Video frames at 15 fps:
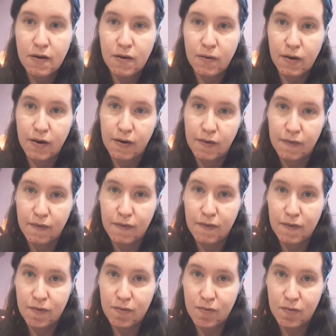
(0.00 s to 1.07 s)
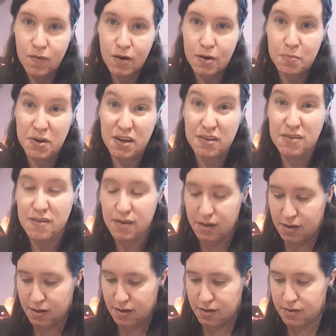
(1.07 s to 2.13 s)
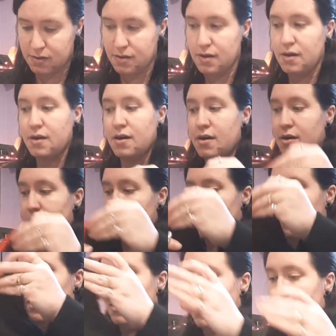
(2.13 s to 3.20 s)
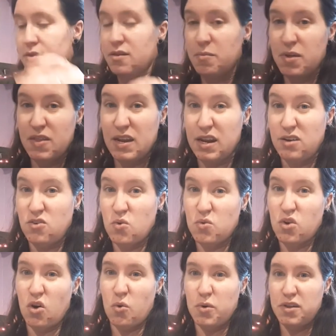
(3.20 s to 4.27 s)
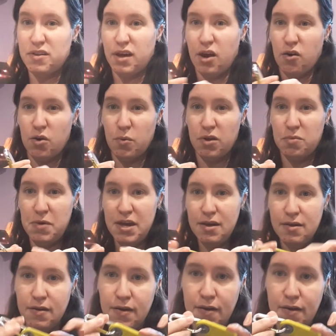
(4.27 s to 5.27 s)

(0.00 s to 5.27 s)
Okay, up next is something that I don't always carry with me,